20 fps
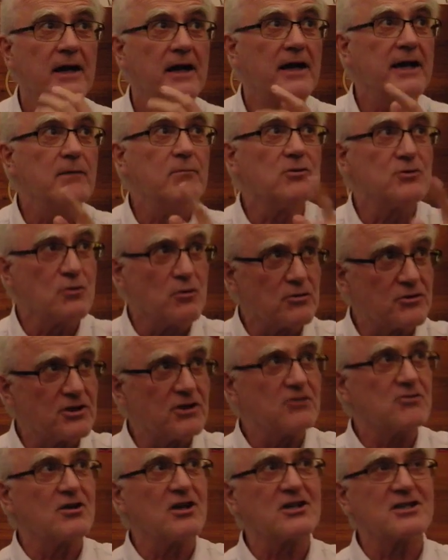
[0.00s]
It was
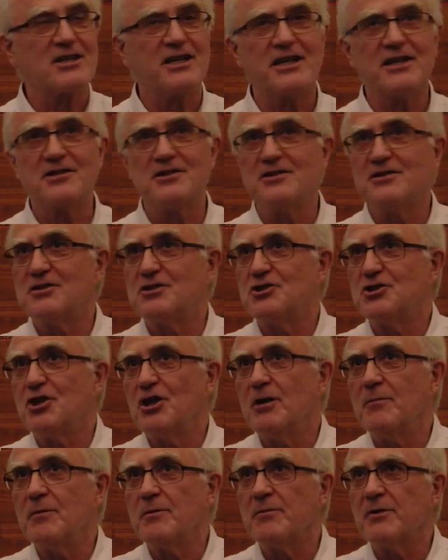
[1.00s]
also translated into German,